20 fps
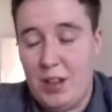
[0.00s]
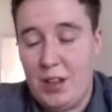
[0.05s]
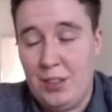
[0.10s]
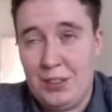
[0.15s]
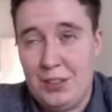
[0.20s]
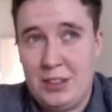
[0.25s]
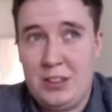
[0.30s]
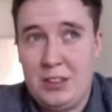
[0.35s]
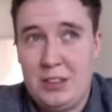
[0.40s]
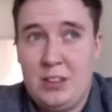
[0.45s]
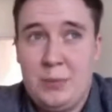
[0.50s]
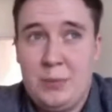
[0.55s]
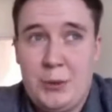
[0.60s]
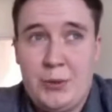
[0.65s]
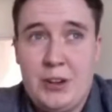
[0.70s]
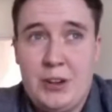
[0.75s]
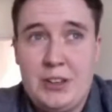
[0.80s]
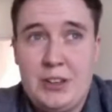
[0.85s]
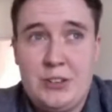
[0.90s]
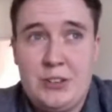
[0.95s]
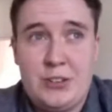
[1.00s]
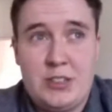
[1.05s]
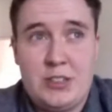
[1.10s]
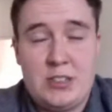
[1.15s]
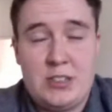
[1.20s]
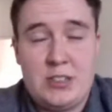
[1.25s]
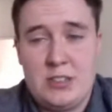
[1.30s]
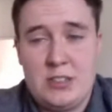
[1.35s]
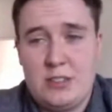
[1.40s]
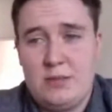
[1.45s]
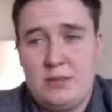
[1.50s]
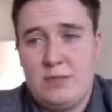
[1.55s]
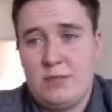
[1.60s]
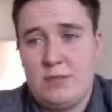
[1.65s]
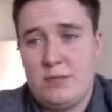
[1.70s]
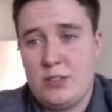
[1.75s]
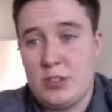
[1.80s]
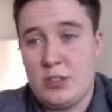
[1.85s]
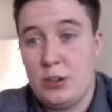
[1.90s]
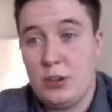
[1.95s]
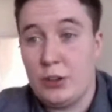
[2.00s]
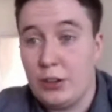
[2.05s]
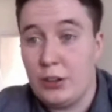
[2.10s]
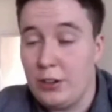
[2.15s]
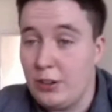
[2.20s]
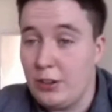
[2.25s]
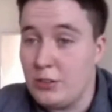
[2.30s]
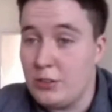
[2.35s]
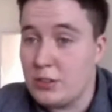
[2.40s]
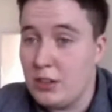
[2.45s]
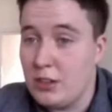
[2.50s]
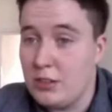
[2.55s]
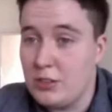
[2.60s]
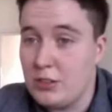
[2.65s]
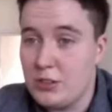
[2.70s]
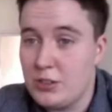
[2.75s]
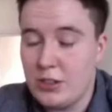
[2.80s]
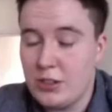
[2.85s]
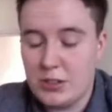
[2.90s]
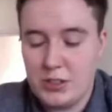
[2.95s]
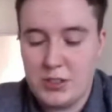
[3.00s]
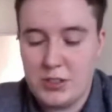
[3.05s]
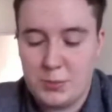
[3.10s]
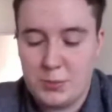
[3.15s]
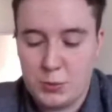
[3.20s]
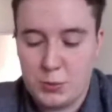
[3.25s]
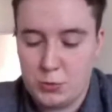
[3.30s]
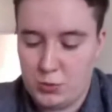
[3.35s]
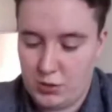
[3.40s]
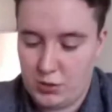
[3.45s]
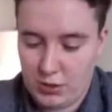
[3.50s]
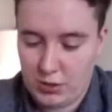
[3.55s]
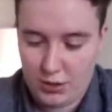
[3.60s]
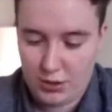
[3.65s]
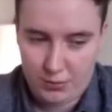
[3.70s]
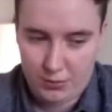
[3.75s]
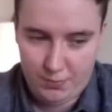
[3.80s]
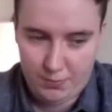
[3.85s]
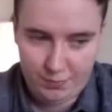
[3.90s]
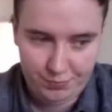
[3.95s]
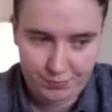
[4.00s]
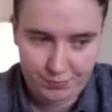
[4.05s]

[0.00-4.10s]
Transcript: I think it could be really interesting to look at those kind of structures, but also